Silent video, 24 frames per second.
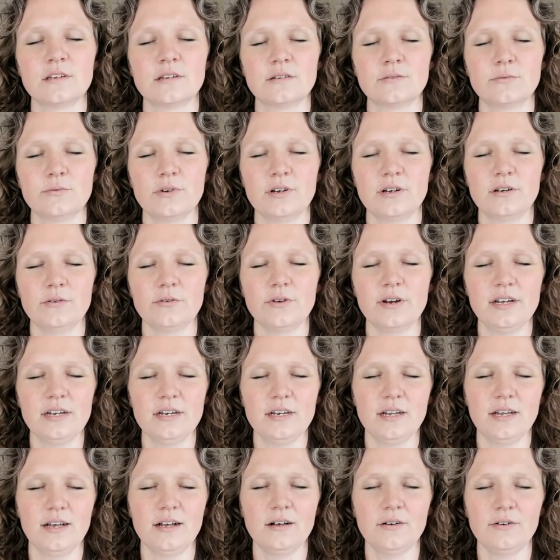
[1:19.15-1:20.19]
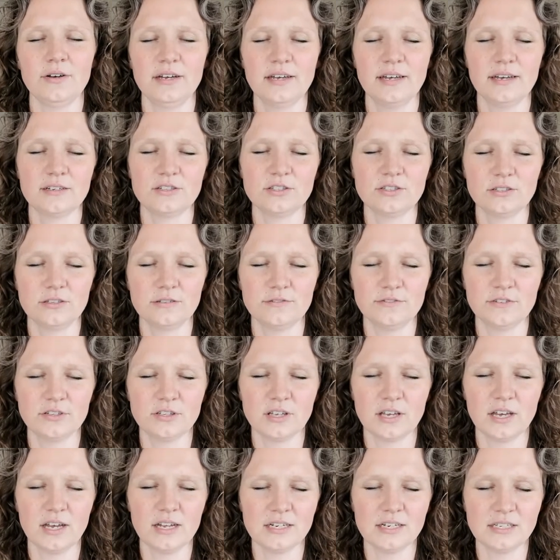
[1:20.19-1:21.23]
Well, right now I actually feel
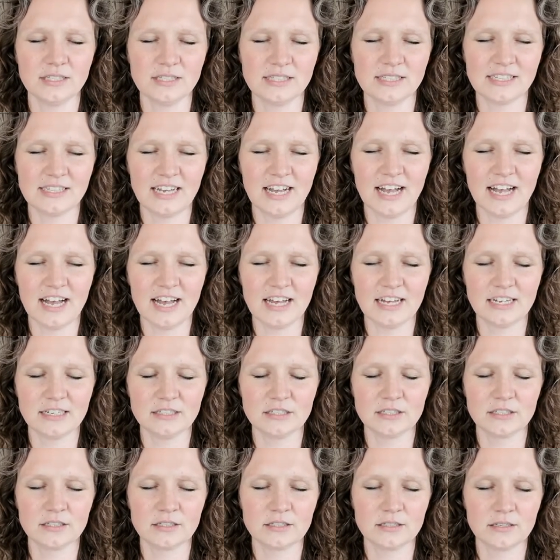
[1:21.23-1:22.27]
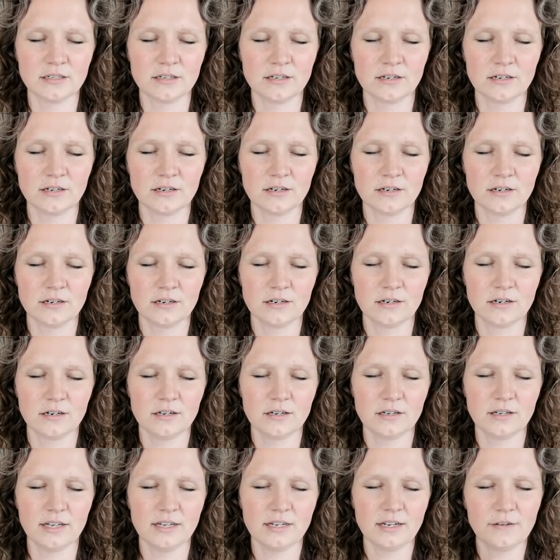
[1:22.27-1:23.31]
kind of sad.
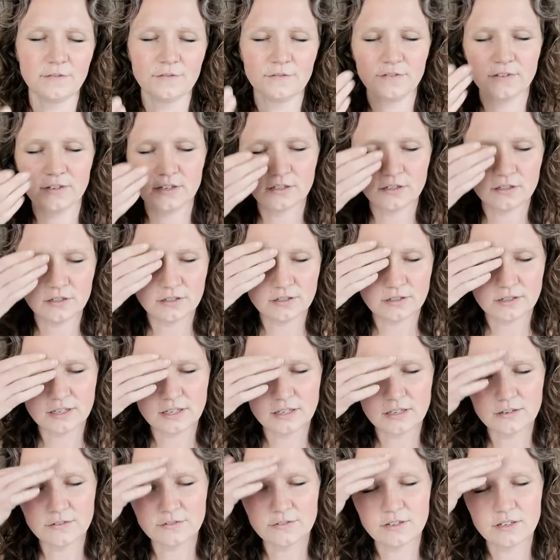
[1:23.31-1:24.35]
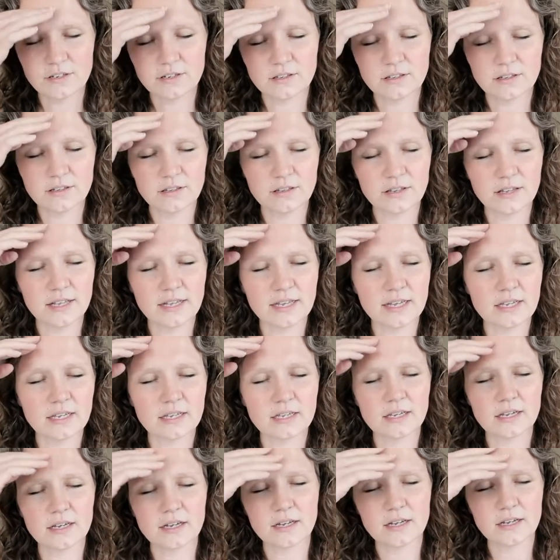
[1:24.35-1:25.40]
And I feel even
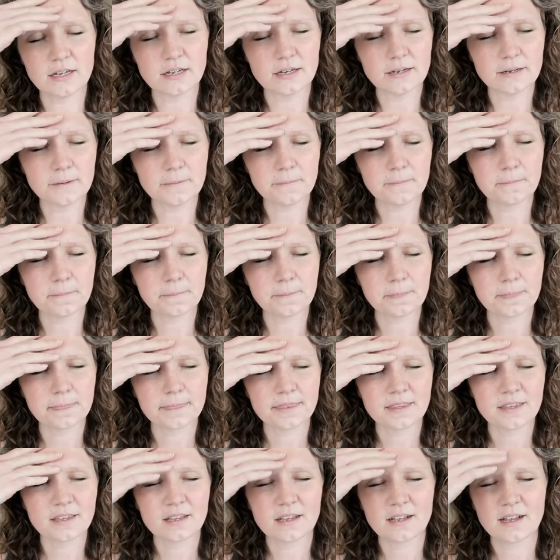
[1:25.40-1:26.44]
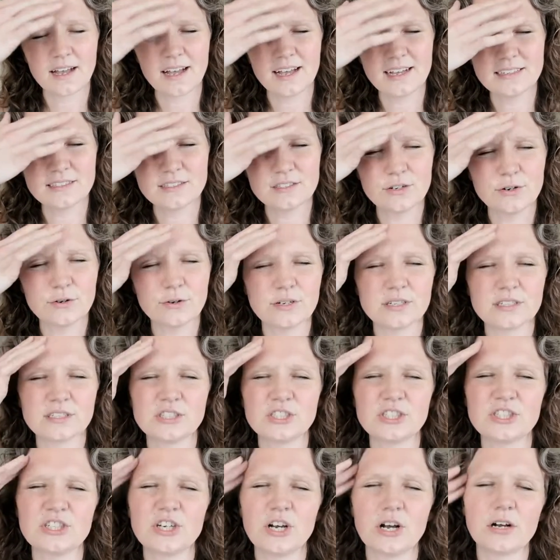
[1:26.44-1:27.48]
like as though a
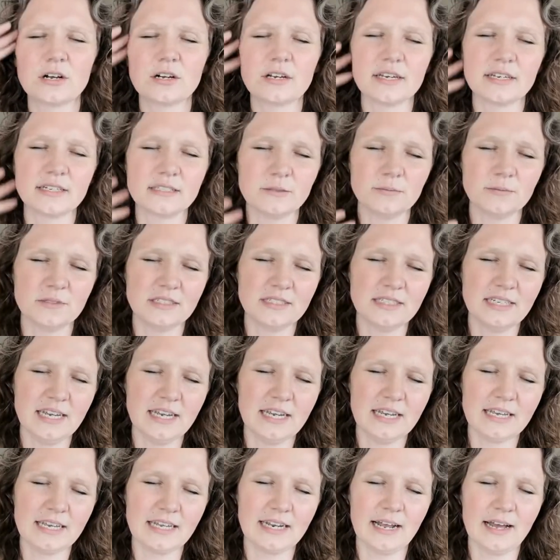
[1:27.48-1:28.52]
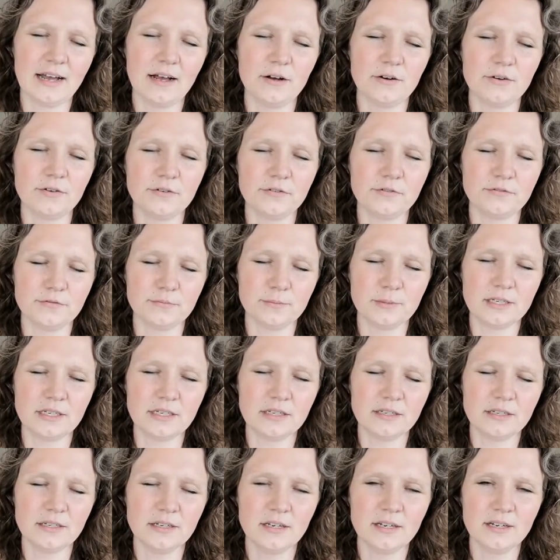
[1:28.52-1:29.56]
chunk has been taken out of me.